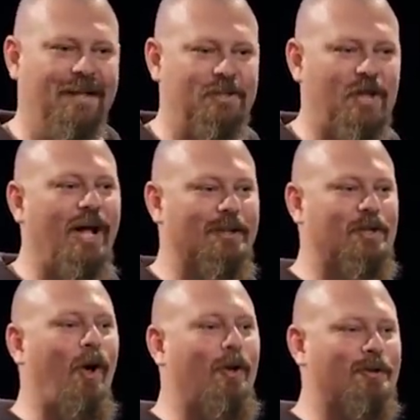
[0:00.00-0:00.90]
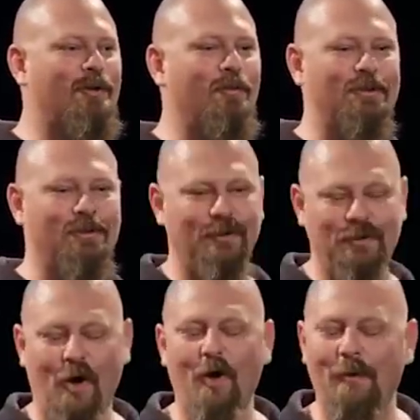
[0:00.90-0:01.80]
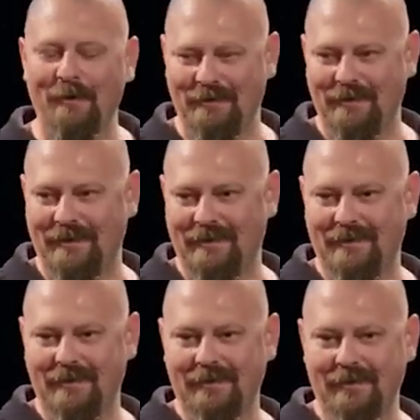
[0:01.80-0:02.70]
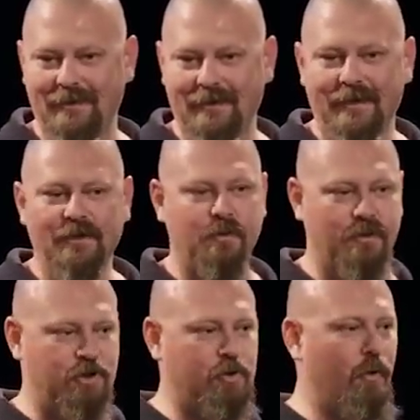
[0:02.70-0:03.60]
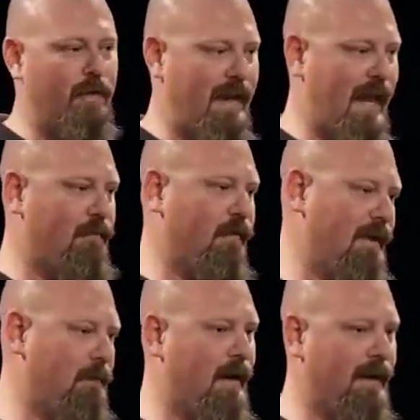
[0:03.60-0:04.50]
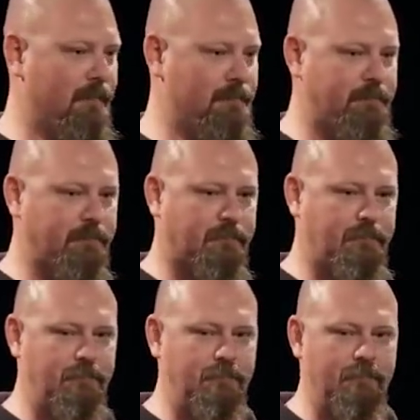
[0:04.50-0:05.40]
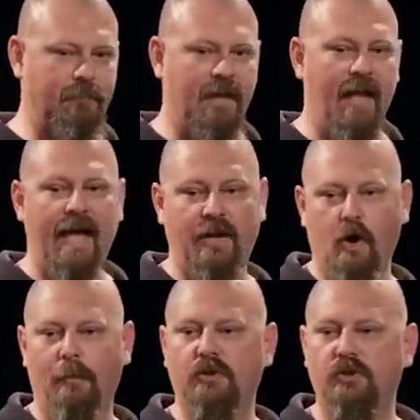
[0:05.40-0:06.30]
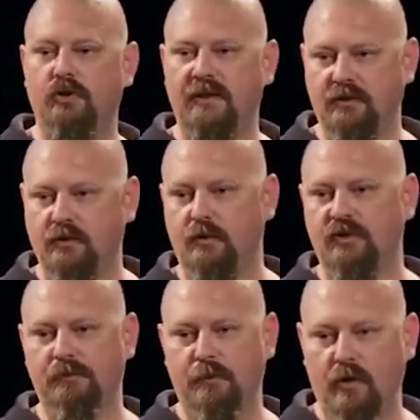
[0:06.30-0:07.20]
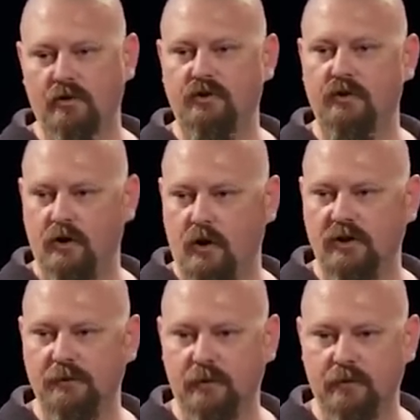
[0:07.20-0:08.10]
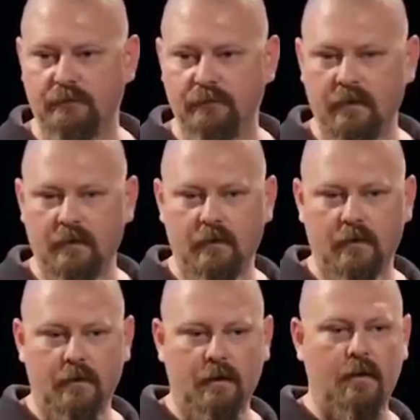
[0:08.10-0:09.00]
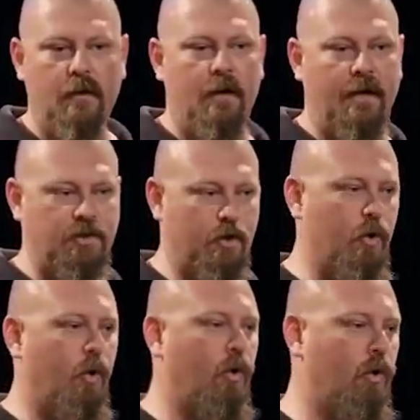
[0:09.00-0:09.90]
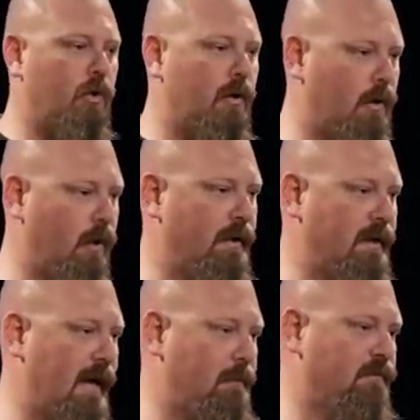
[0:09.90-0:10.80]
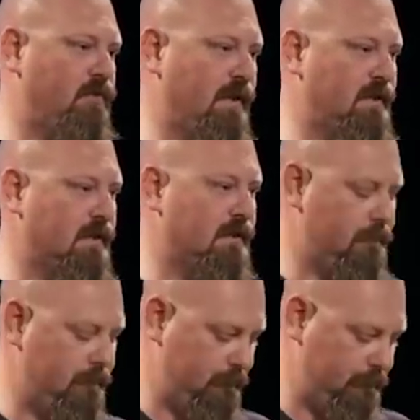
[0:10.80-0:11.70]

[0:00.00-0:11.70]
Charles Colson was determined to ensure that every inmate had an opportunity to respond to the gospel and to call on the name of Jesus.